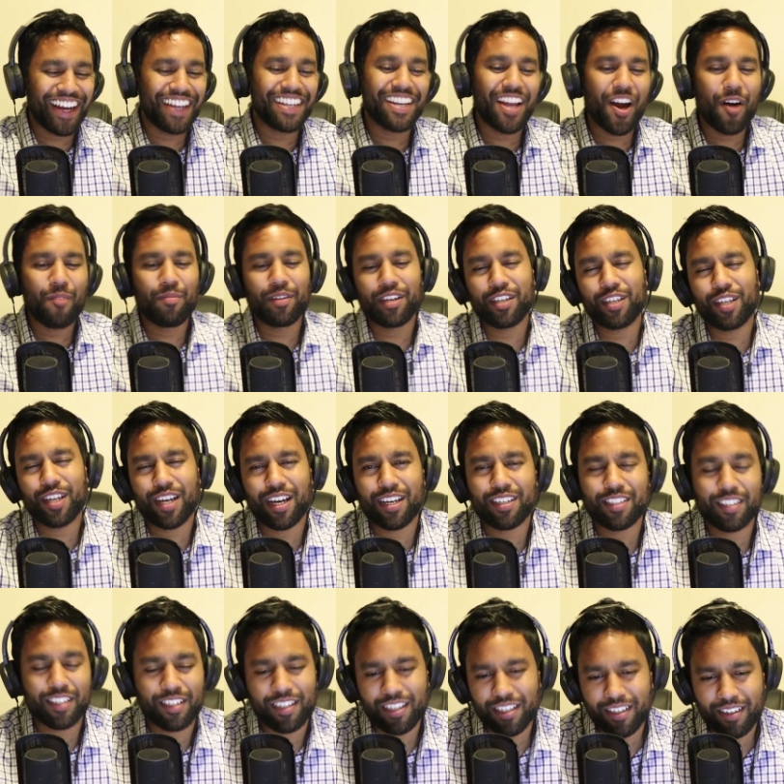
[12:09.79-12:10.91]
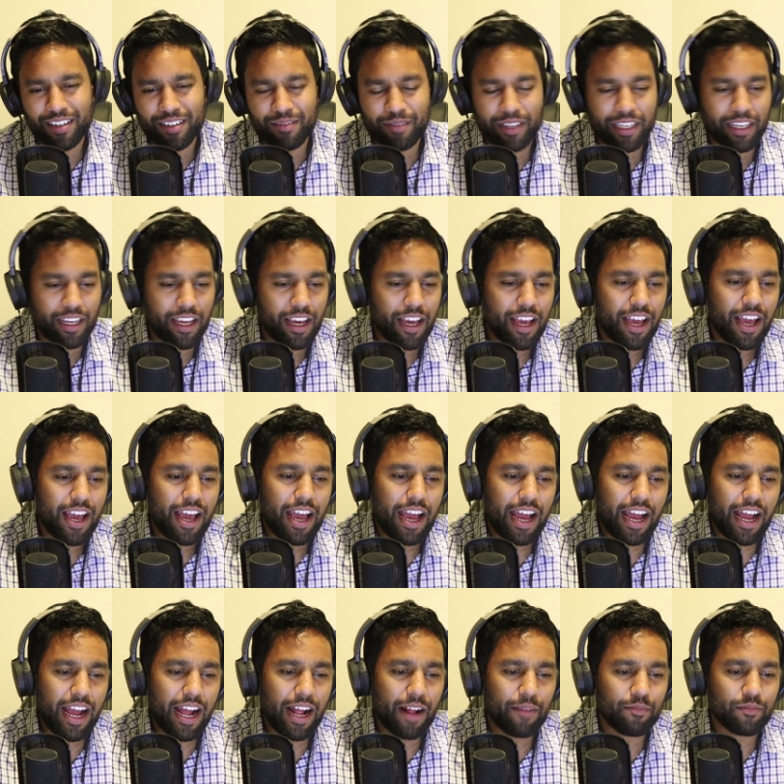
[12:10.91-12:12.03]
No, but you guys, you know what I mean?
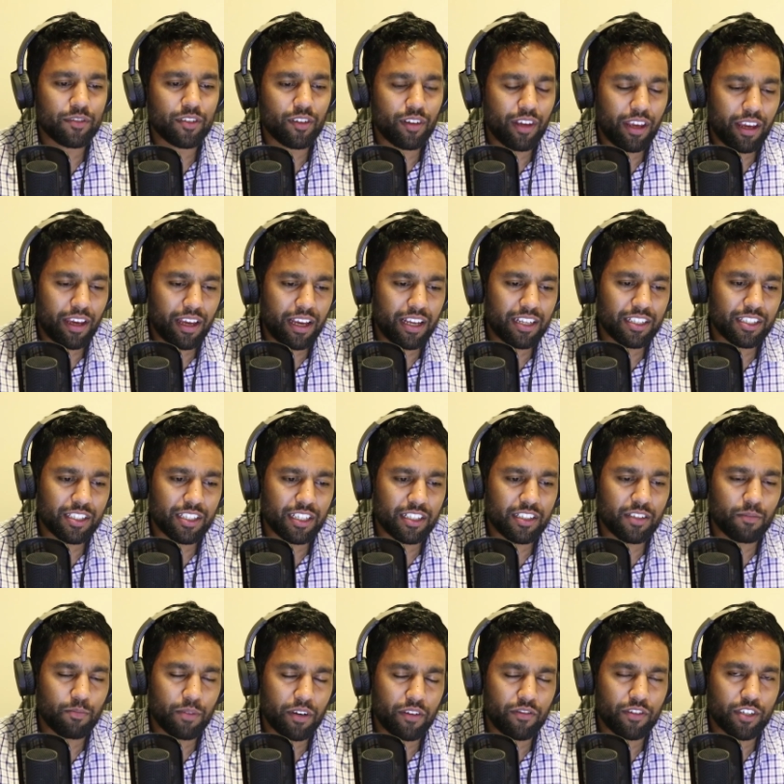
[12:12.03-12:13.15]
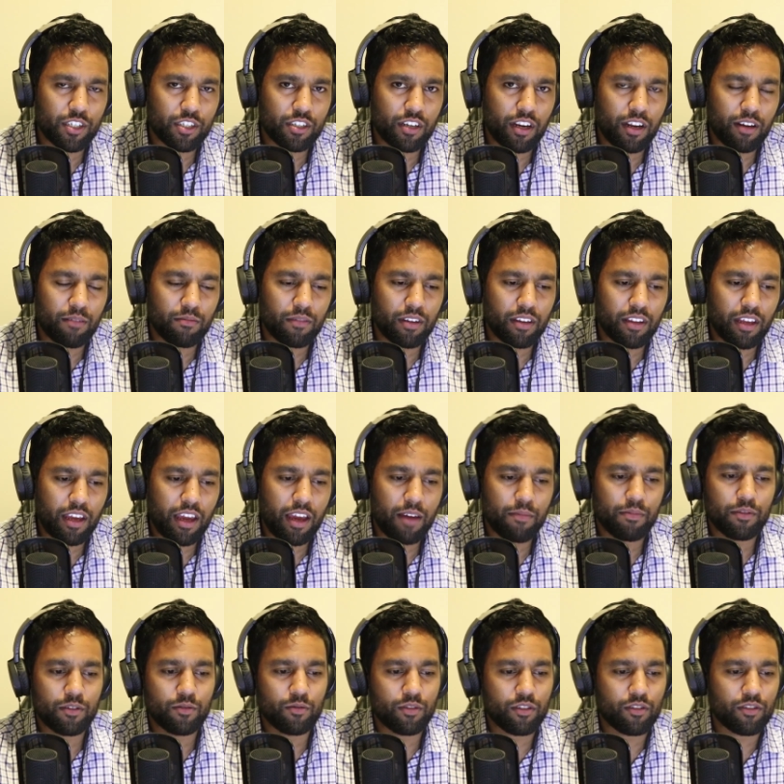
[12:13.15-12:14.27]
Um, so yeah, it's it's a bit of a shame that that
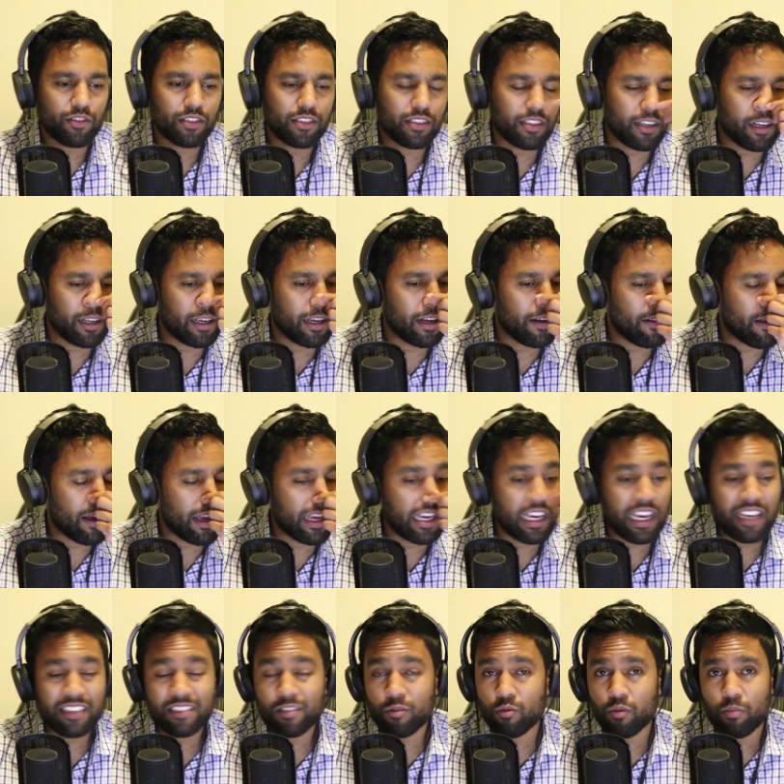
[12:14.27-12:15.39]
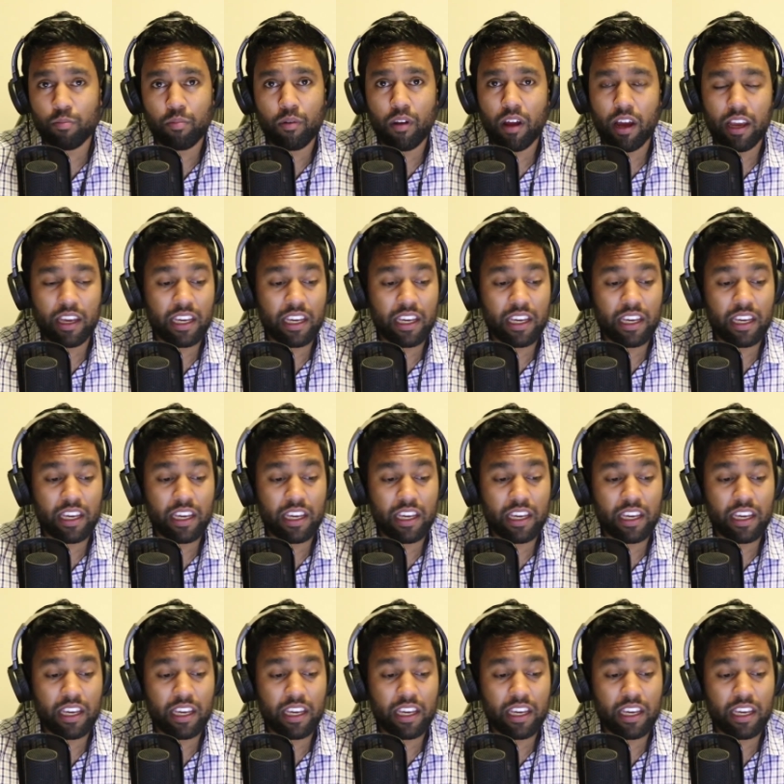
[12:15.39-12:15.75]
happened with Chris D'Elia. He hasn't replied.